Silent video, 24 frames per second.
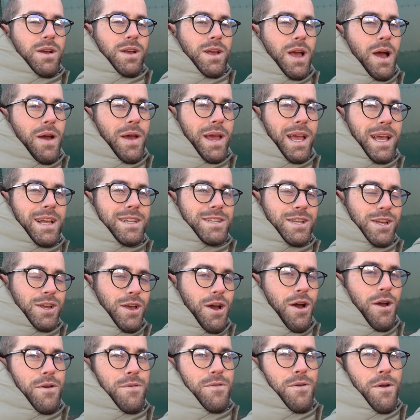going to
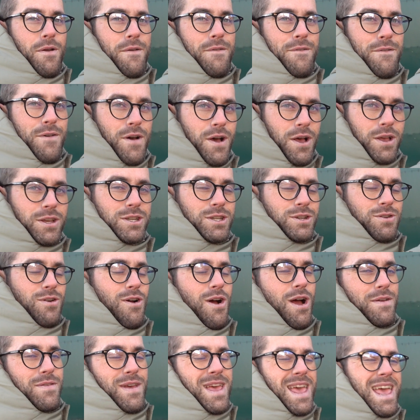go for a first
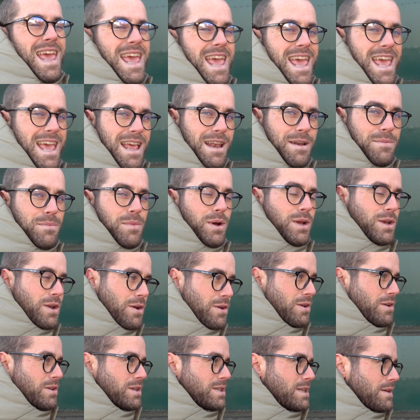drive in my
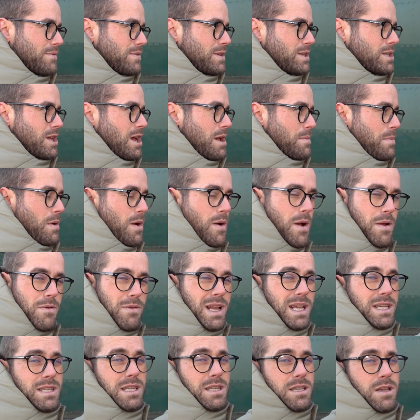997 Turbo. I
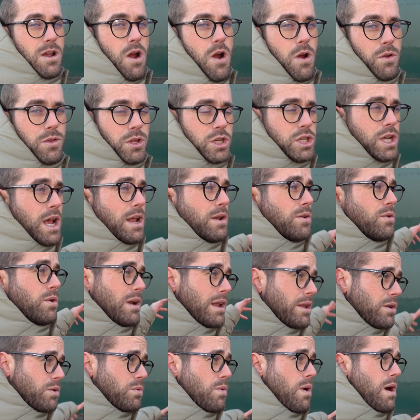released this car on the channel a
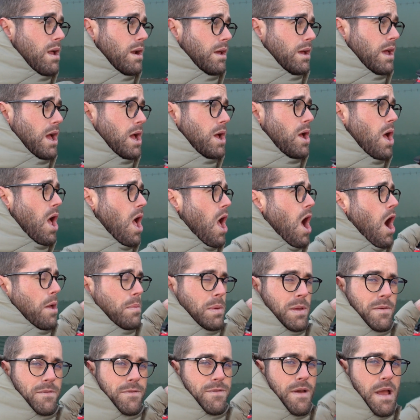little while ago. I've
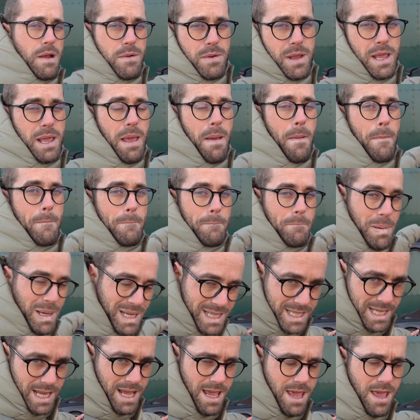been very
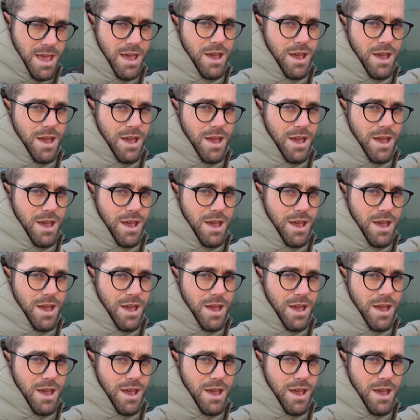busy